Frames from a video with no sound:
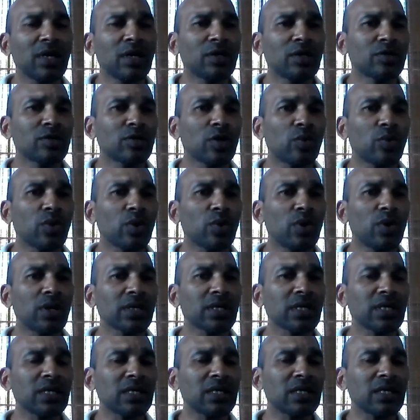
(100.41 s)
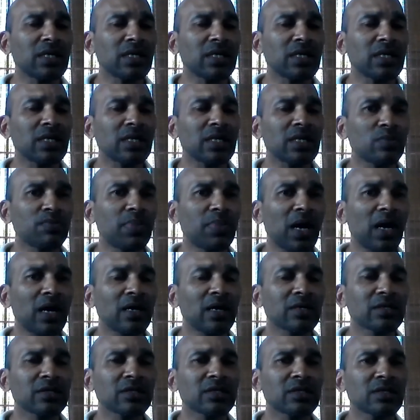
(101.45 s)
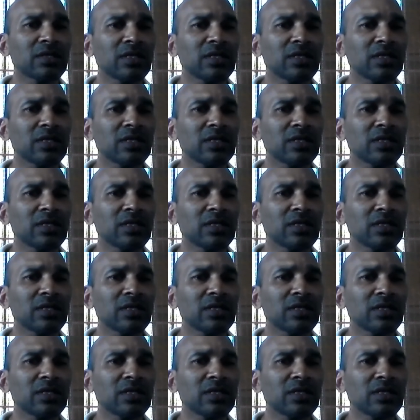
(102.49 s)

So we work in national parks,